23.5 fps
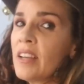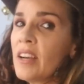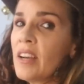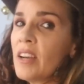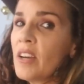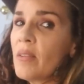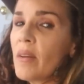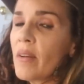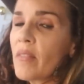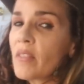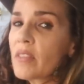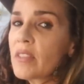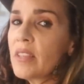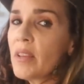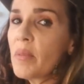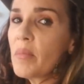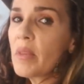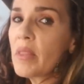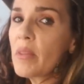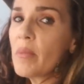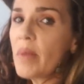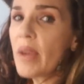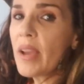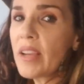whoever sent me
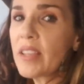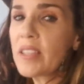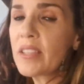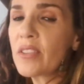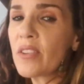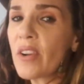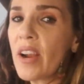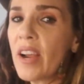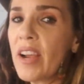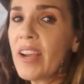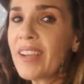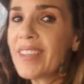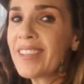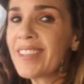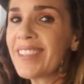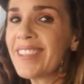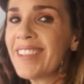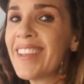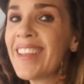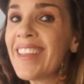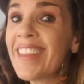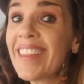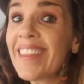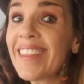the Max tracks,
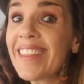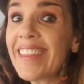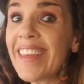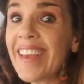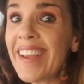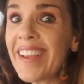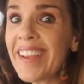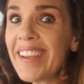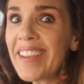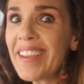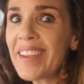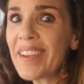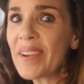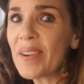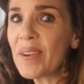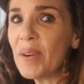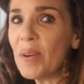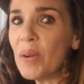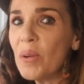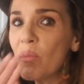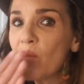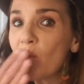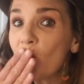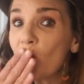thank
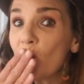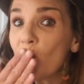you.